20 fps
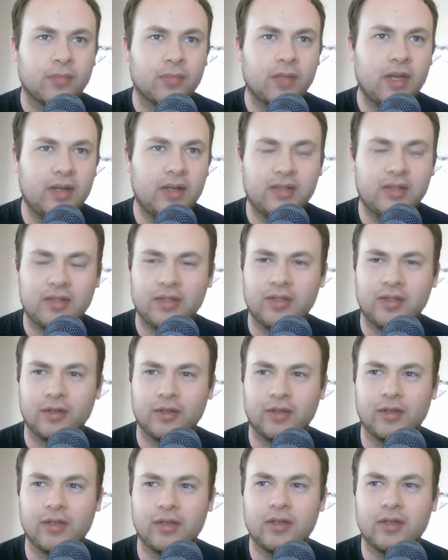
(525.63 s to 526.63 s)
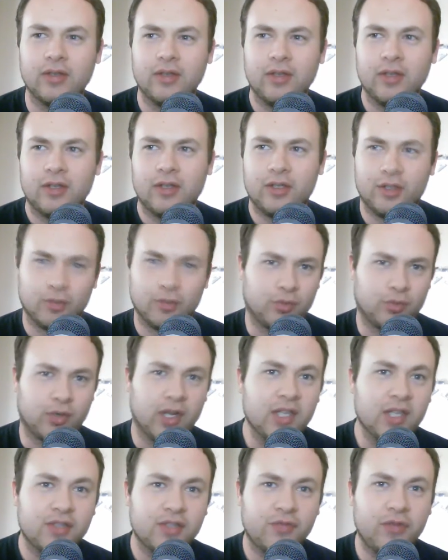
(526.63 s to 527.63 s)
not necessarily
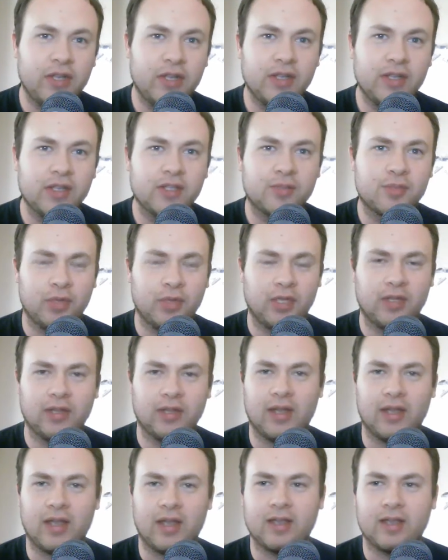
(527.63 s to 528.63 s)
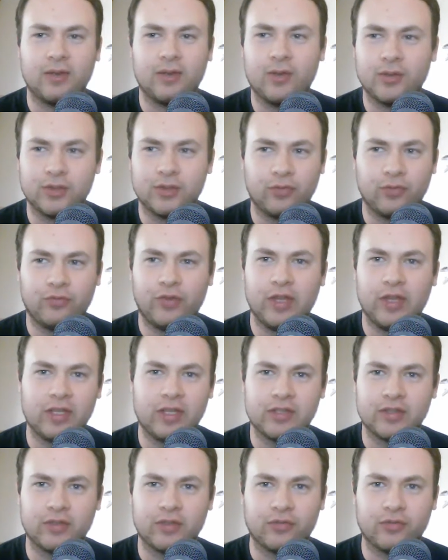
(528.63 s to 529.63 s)
depressed feelings, but like also
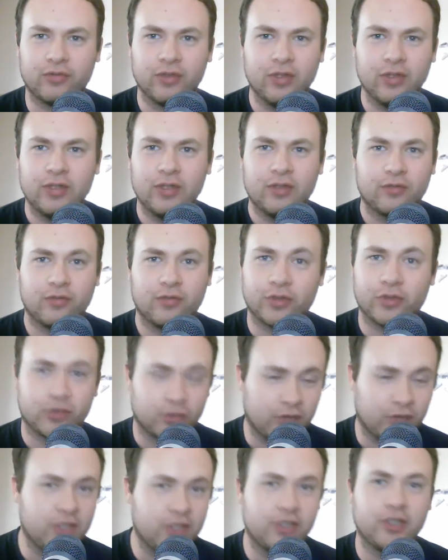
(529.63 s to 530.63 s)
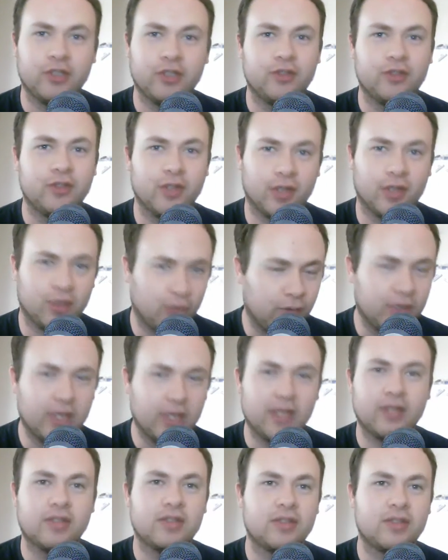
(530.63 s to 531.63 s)
feelings of frustration,
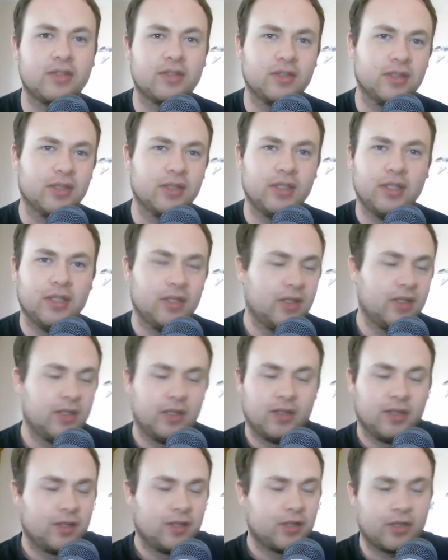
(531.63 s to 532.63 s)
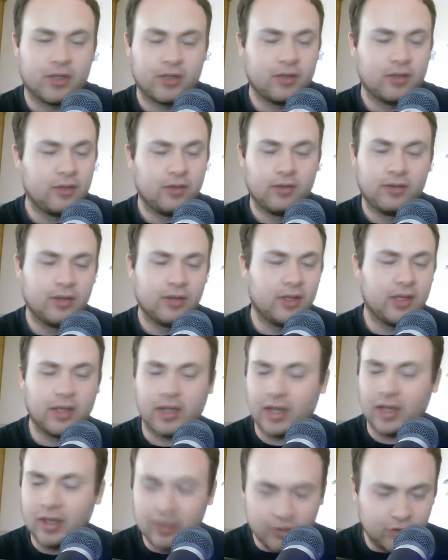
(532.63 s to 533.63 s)
annoyance.
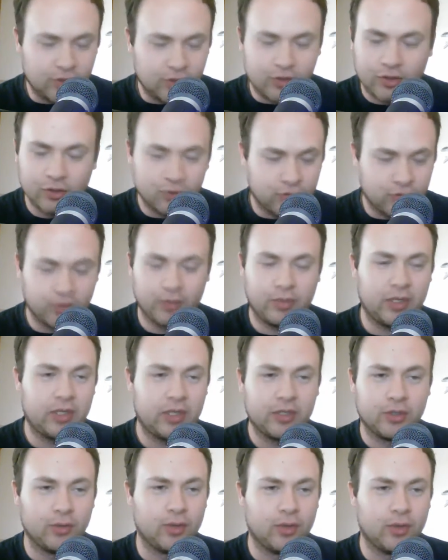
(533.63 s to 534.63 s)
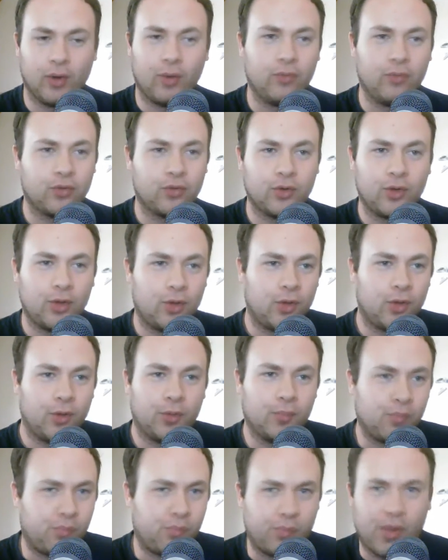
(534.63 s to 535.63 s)
Again, just contributing to an overall
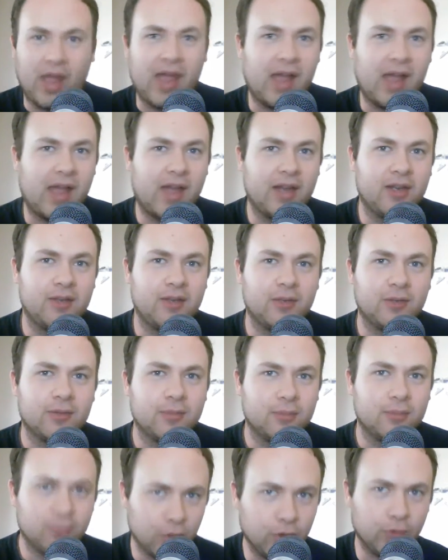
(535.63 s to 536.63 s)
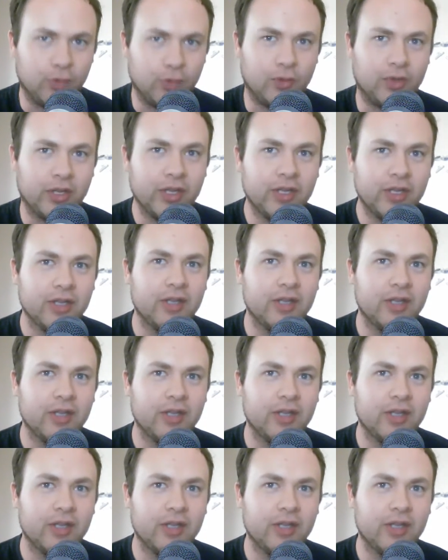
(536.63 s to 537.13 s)
bad mood